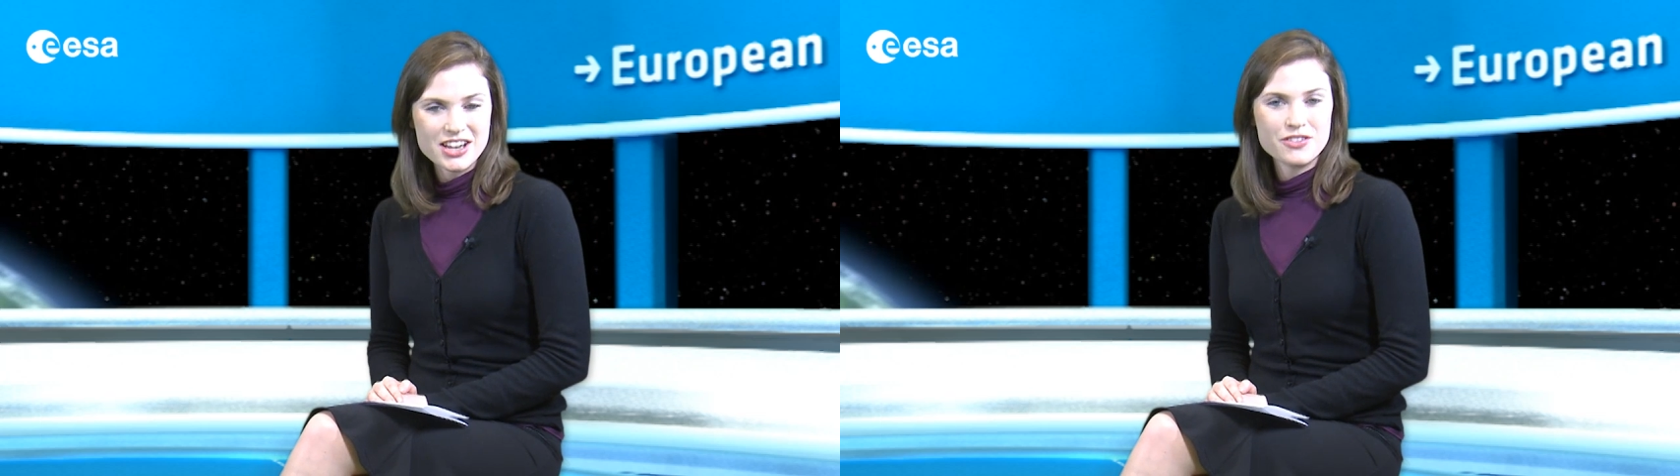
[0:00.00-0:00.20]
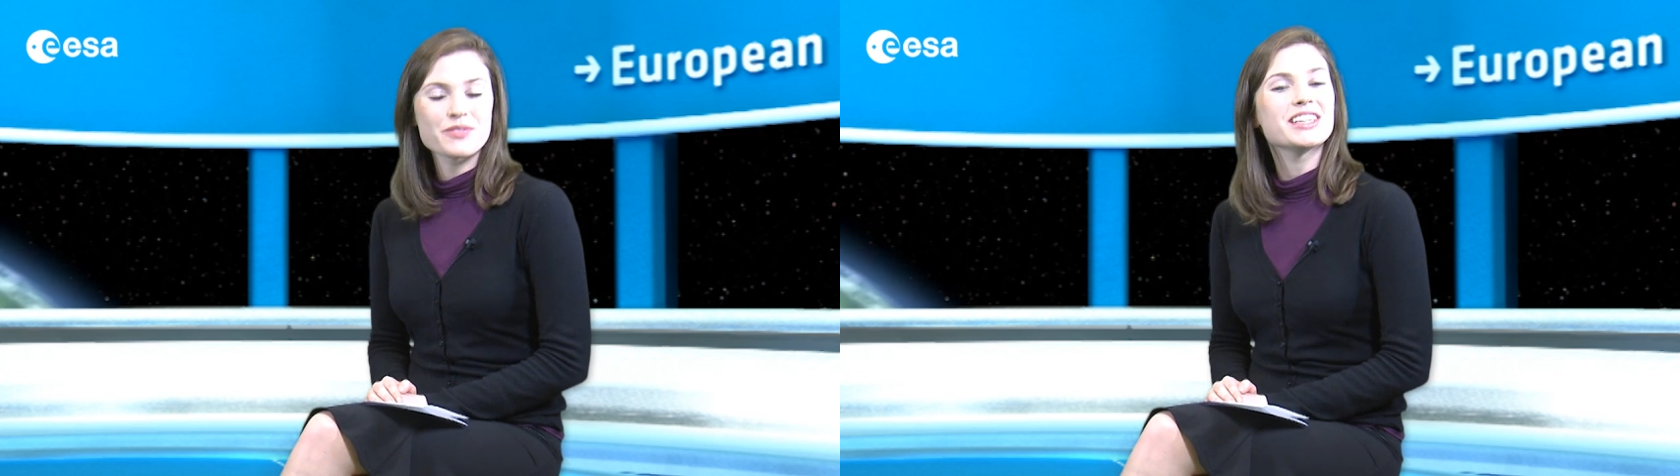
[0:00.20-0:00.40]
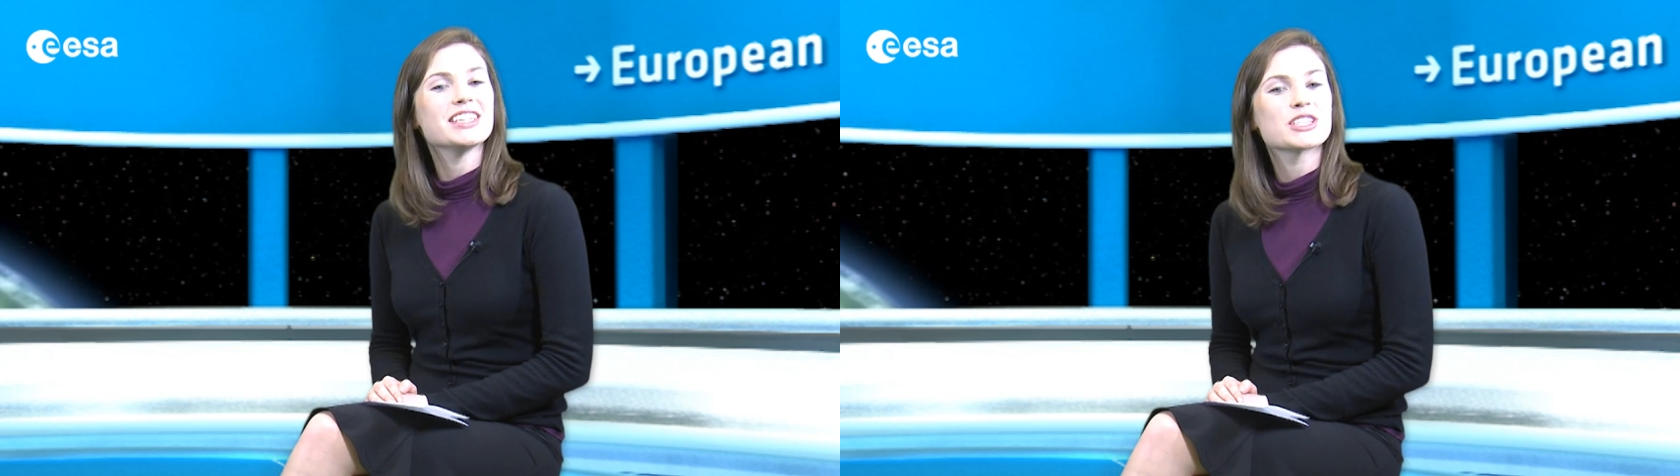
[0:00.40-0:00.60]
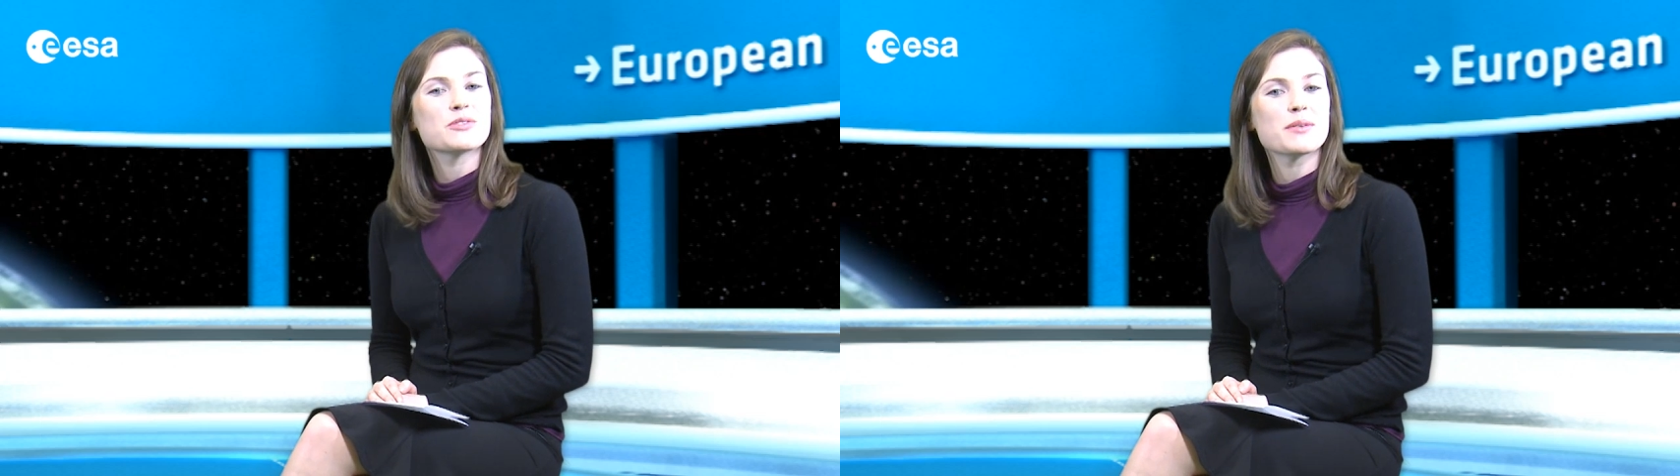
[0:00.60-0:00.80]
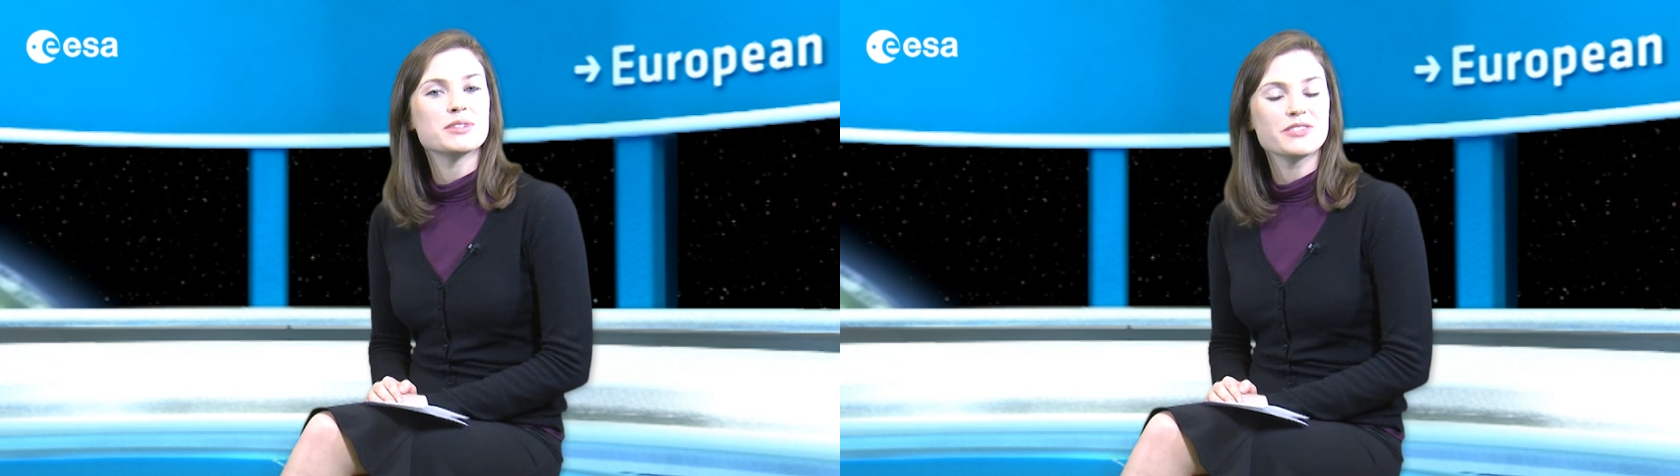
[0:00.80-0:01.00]
From the
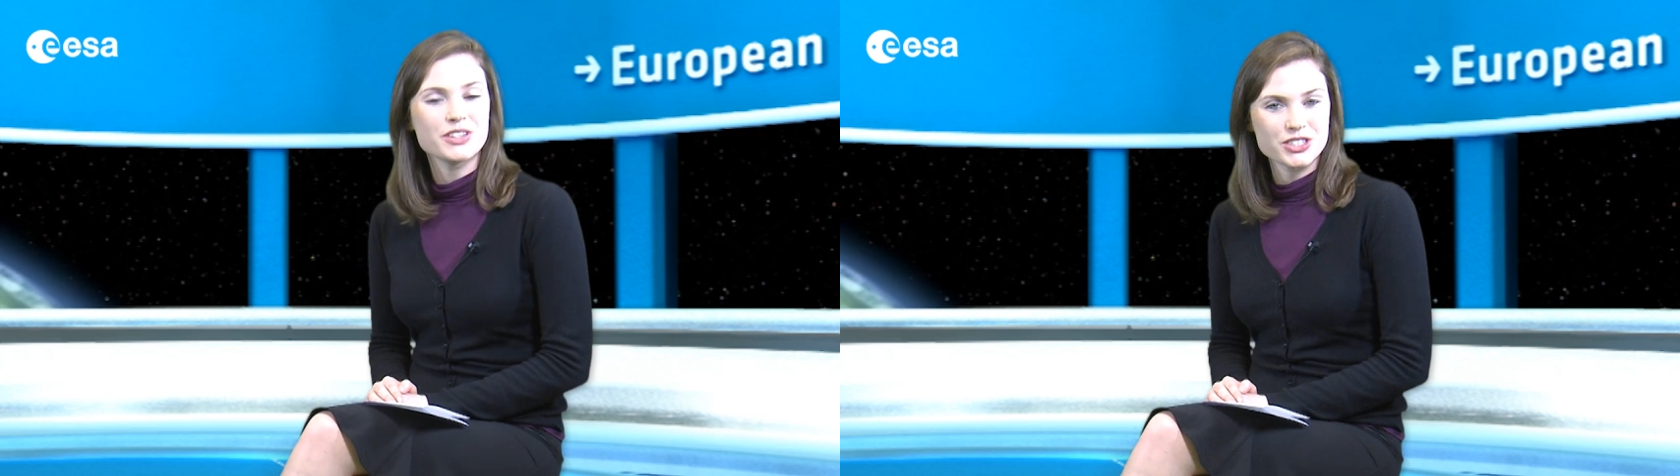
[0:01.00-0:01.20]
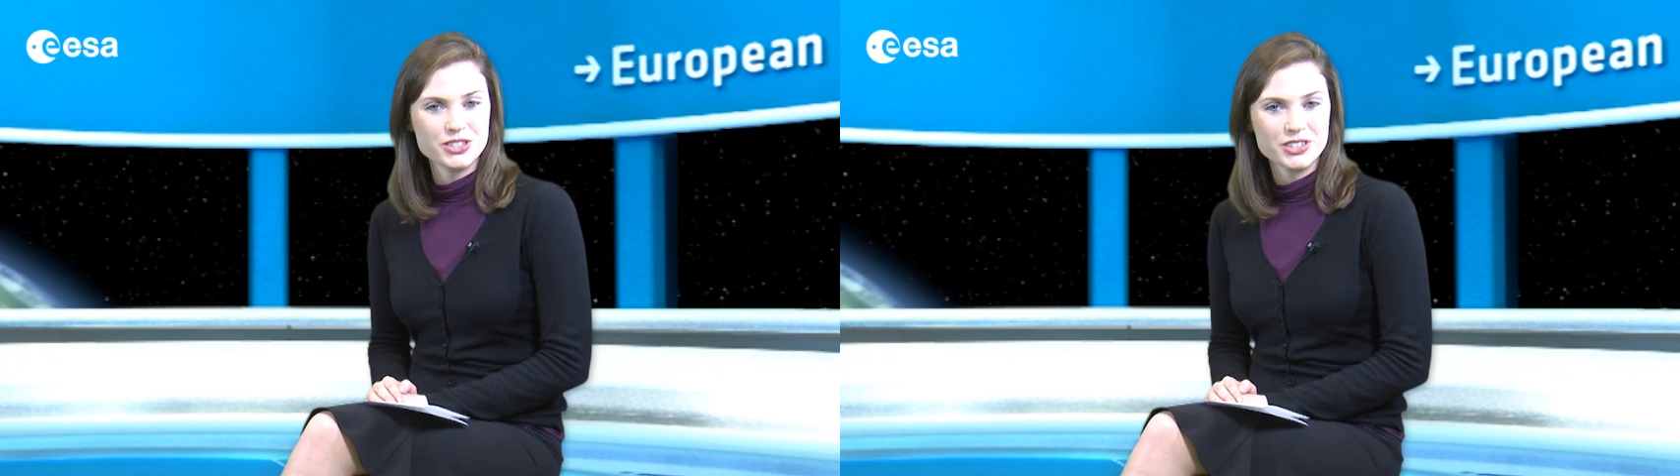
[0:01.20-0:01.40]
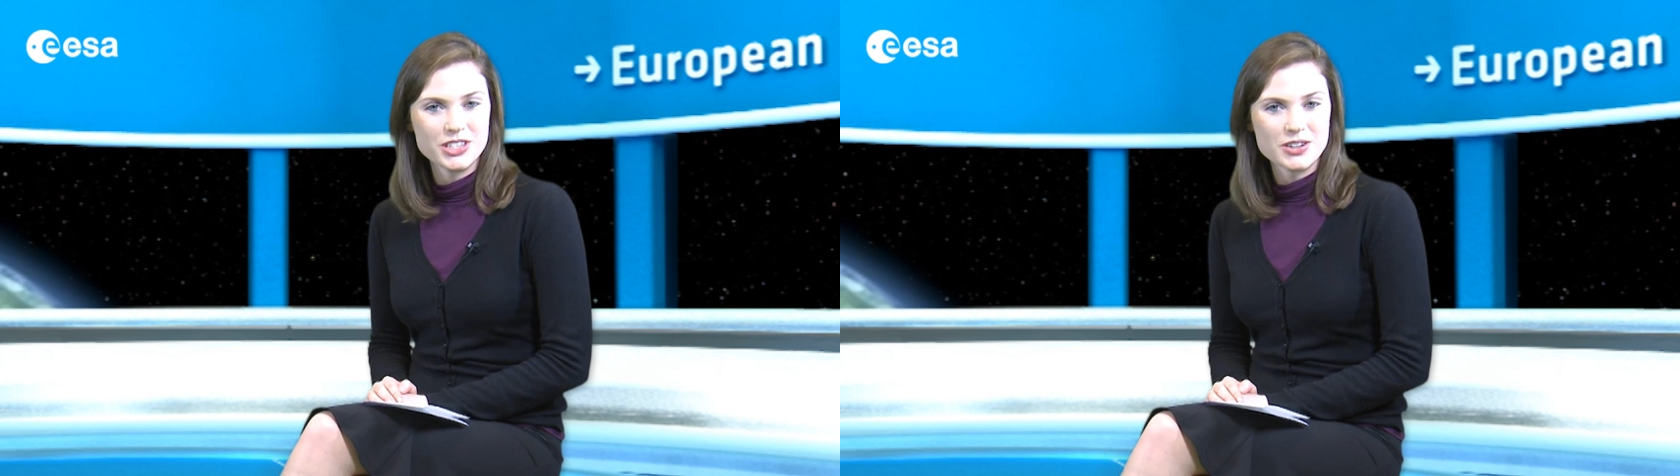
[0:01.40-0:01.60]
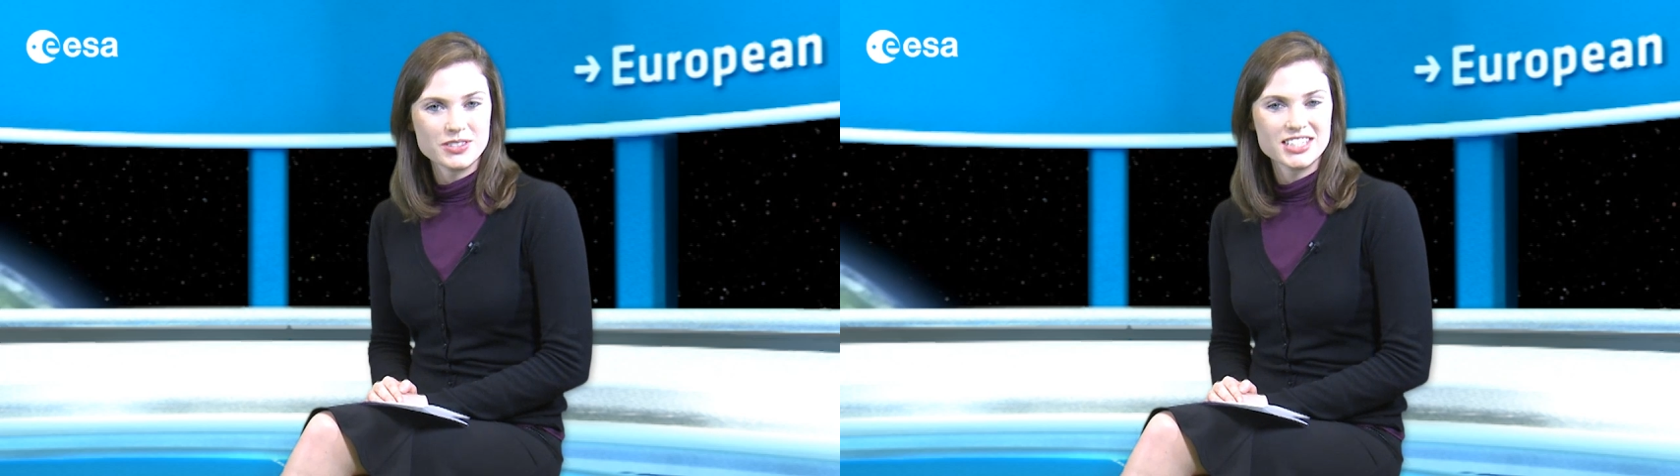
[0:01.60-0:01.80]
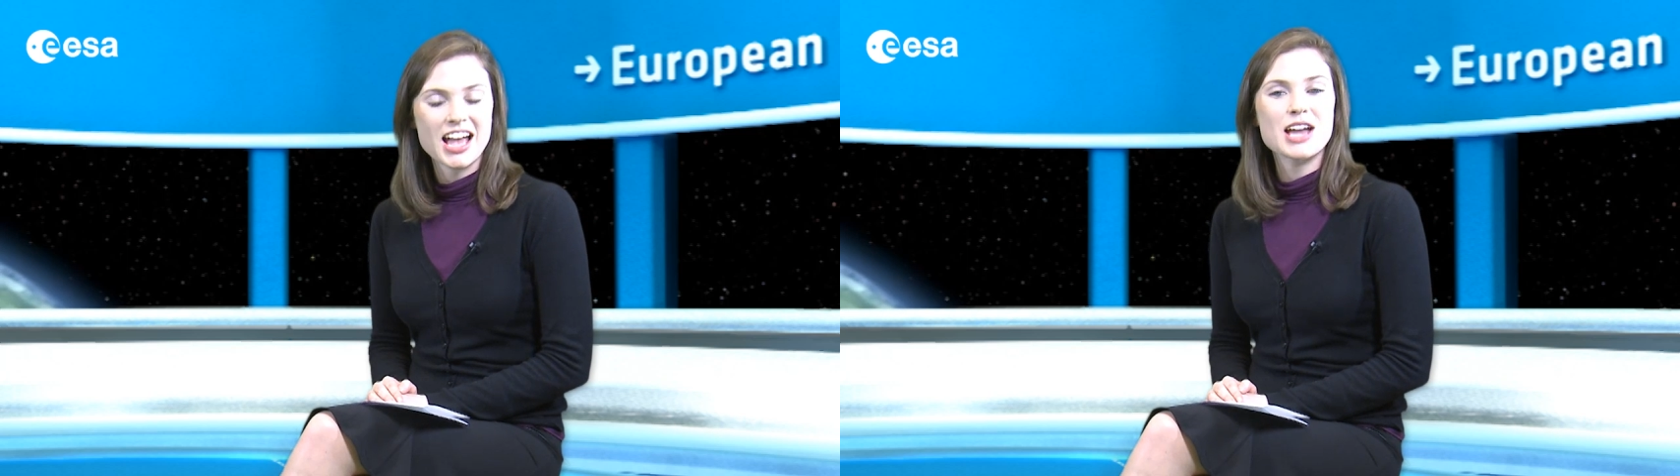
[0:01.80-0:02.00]
ESA Web TV studios,